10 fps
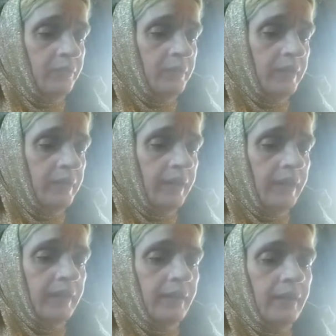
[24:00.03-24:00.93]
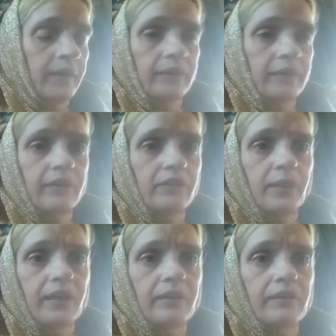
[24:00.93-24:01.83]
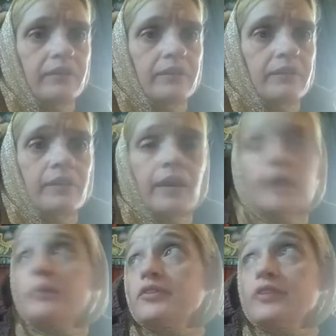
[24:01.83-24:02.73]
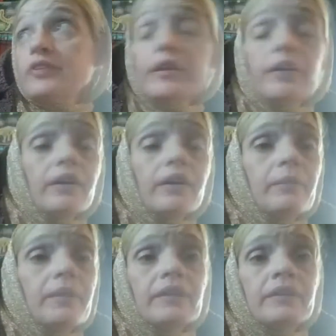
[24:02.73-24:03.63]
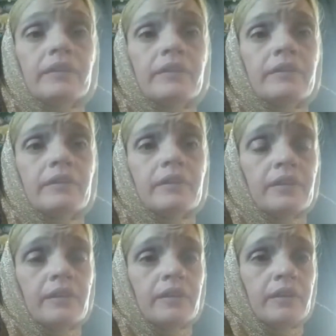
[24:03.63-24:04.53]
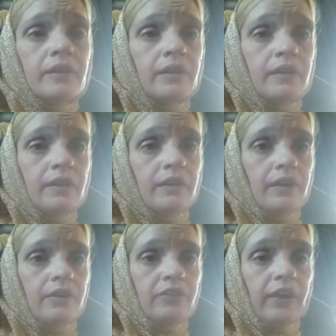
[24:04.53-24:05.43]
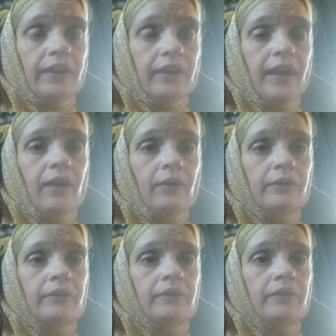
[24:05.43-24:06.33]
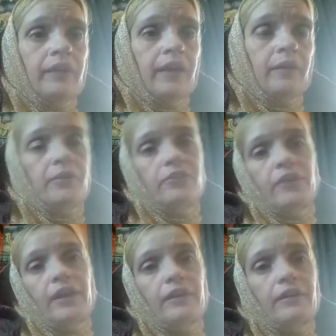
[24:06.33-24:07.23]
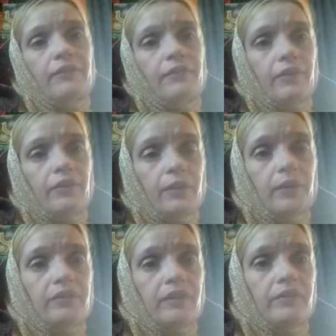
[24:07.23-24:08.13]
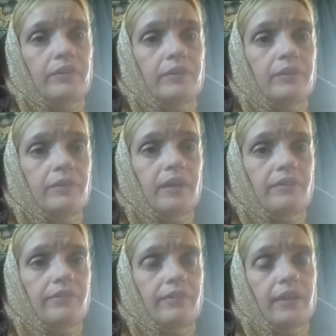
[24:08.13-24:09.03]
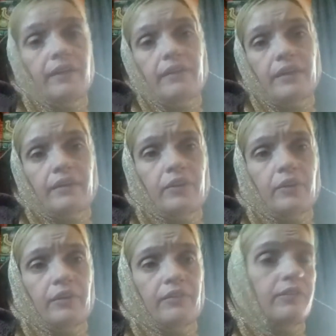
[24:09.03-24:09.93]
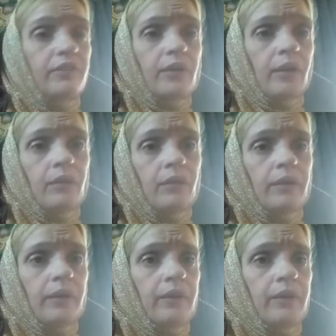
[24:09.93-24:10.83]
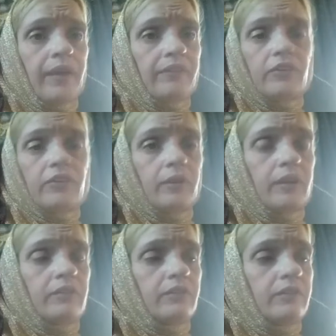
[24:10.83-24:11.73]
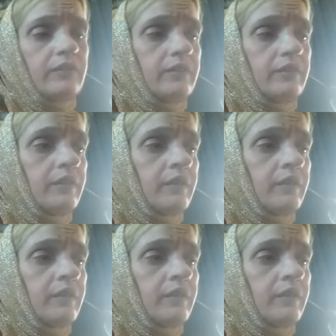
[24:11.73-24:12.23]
wanted to kind of get on here and touch base, and I appreciate you all coming in and checking it out, and I appreciate it if at 3:07 you do have anything, even if you're at work, you don't have to tune in. Just